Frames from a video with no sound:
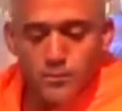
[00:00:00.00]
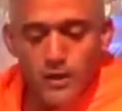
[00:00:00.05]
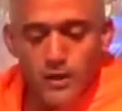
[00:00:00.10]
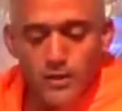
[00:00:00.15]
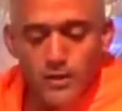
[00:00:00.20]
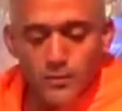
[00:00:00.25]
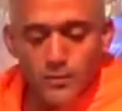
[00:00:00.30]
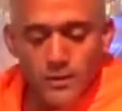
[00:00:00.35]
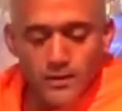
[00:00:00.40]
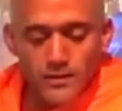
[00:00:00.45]

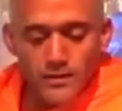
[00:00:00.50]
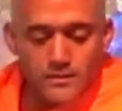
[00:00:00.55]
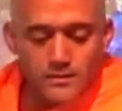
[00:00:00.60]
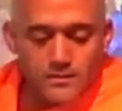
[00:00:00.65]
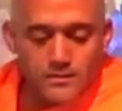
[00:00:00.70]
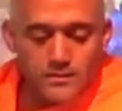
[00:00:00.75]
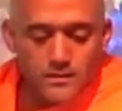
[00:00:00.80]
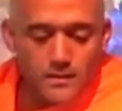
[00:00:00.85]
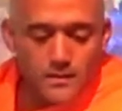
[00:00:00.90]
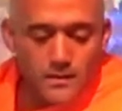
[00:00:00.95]
prayer
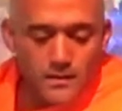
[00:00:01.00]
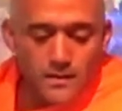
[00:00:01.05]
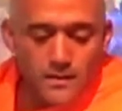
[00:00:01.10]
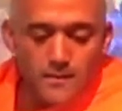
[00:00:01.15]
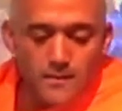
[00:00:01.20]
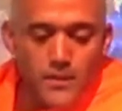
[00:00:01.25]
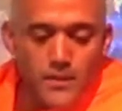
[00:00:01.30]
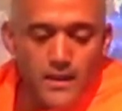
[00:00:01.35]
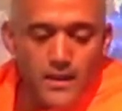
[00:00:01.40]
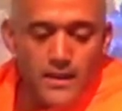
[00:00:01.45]
practice.
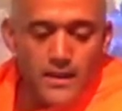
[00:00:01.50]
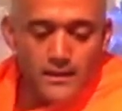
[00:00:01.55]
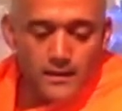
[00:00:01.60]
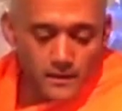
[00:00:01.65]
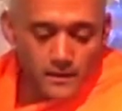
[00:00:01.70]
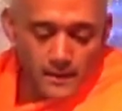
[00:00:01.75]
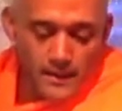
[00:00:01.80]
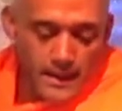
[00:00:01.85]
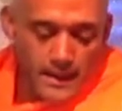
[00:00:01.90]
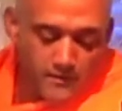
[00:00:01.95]
And
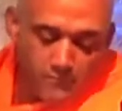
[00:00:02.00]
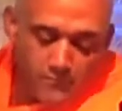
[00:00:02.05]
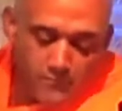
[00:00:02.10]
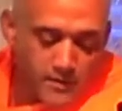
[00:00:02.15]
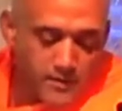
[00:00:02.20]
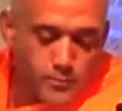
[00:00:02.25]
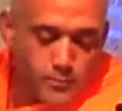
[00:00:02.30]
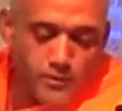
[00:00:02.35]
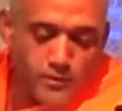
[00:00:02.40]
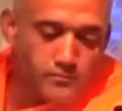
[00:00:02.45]
I'll end
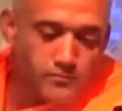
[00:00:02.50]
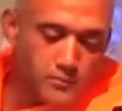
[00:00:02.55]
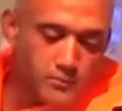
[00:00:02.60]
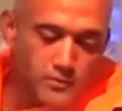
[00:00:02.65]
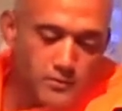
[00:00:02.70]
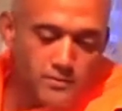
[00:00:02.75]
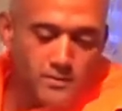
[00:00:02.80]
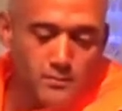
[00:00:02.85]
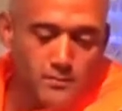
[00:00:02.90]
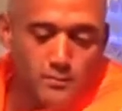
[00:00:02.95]
very briefly
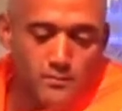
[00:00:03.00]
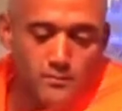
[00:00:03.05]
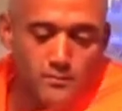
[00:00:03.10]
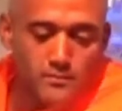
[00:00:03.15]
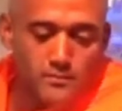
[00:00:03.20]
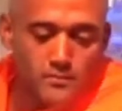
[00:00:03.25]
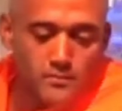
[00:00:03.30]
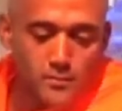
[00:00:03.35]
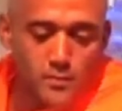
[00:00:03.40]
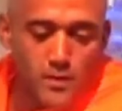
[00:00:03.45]
with some
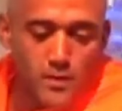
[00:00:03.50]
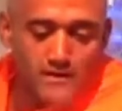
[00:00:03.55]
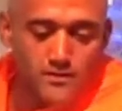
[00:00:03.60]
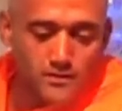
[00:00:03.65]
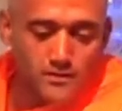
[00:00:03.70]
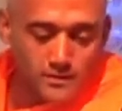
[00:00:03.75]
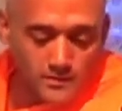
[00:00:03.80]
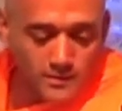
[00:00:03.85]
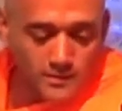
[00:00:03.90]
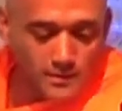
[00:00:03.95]

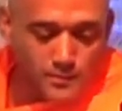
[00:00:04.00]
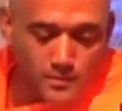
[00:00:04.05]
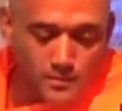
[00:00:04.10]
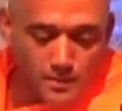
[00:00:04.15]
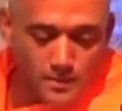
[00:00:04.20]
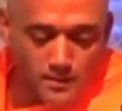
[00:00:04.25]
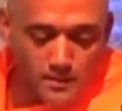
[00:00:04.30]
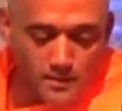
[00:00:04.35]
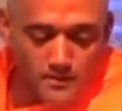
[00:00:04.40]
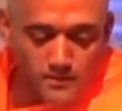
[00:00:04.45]
practical tips
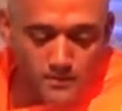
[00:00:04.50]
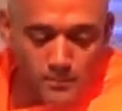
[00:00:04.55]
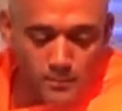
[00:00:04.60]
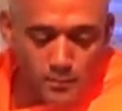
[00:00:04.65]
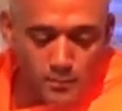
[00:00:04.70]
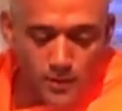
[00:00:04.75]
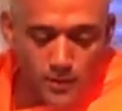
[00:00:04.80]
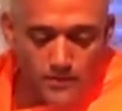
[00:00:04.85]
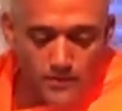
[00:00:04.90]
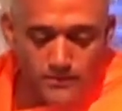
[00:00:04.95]
on
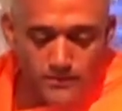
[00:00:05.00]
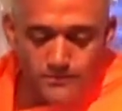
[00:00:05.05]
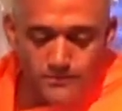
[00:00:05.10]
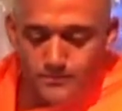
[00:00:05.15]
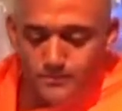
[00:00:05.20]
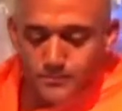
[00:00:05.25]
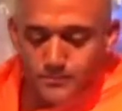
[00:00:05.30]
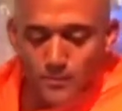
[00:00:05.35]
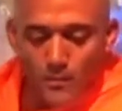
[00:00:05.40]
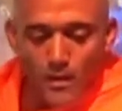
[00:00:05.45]
prayer.
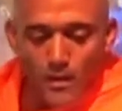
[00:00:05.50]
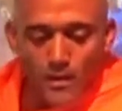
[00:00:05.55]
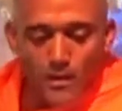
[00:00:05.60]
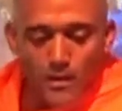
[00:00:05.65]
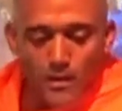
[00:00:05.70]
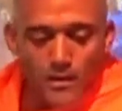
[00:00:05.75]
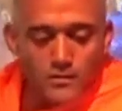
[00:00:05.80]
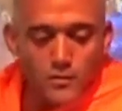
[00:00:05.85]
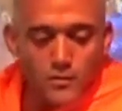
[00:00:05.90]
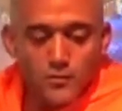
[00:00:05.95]

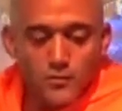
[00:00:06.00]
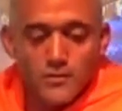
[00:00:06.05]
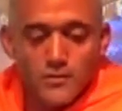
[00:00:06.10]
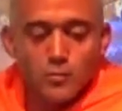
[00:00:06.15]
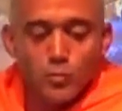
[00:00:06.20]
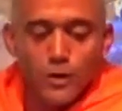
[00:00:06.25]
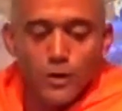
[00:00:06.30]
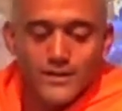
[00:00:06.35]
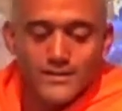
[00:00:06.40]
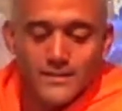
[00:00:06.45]
So, first,
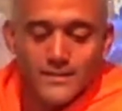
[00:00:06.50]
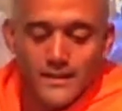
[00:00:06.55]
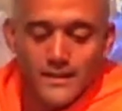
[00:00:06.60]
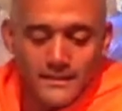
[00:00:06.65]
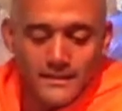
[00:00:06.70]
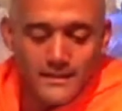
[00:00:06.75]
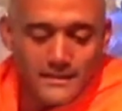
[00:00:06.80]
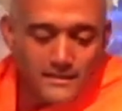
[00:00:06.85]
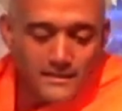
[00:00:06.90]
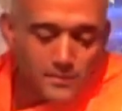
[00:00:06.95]
what
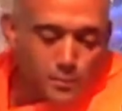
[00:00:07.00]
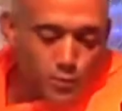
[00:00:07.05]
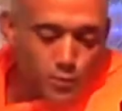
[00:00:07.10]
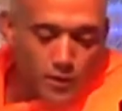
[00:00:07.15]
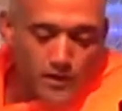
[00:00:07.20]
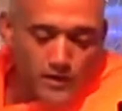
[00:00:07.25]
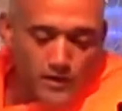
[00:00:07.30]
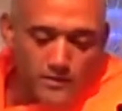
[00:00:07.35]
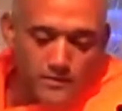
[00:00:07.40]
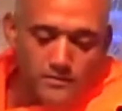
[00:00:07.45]
exactly is
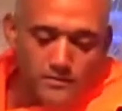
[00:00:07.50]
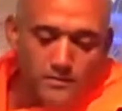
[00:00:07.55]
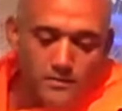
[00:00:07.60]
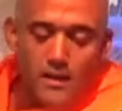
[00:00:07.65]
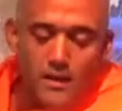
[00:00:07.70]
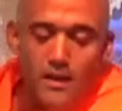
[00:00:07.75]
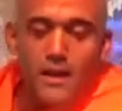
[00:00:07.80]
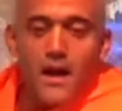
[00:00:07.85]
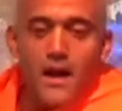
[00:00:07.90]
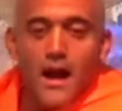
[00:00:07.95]
prayer?
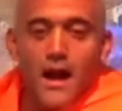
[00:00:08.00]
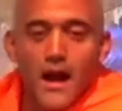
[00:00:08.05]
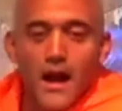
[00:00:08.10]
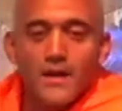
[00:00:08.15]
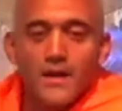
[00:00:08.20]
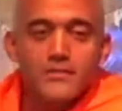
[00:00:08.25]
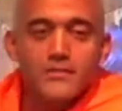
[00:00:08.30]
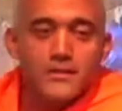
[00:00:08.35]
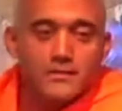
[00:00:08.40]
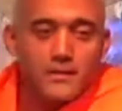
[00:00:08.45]

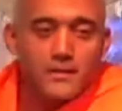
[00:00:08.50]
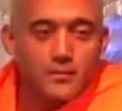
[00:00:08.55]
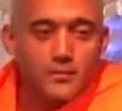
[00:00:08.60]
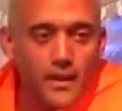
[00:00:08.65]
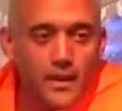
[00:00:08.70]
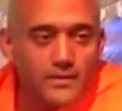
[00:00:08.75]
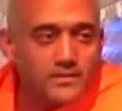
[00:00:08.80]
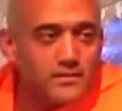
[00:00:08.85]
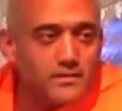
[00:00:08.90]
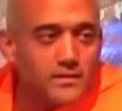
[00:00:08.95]
I think the
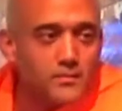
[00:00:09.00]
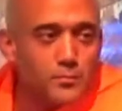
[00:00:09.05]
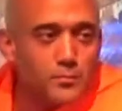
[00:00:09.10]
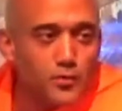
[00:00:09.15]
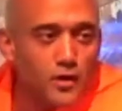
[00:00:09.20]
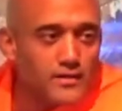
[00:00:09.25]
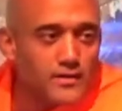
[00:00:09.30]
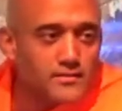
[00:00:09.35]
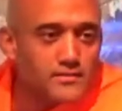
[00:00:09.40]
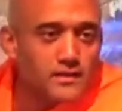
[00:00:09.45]
best and
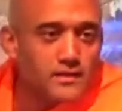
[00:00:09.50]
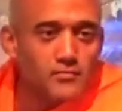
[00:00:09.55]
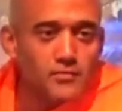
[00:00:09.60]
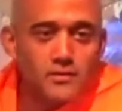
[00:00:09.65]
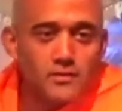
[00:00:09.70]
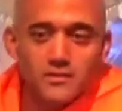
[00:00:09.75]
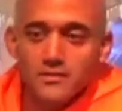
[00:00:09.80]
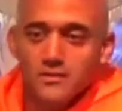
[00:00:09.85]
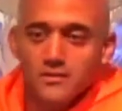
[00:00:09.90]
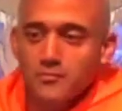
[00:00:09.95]
broadest
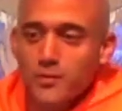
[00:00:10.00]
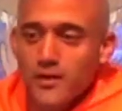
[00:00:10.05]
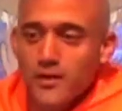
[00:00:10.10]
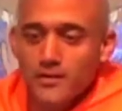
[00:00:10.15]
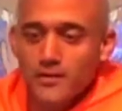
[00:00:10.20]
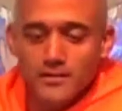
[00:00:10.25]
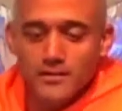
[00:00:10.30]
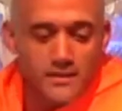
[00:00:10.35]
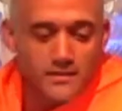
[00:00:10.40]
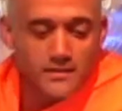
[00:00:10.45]
definition of
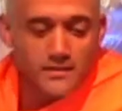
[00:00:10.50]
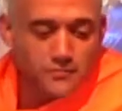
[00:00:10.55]
prayer is as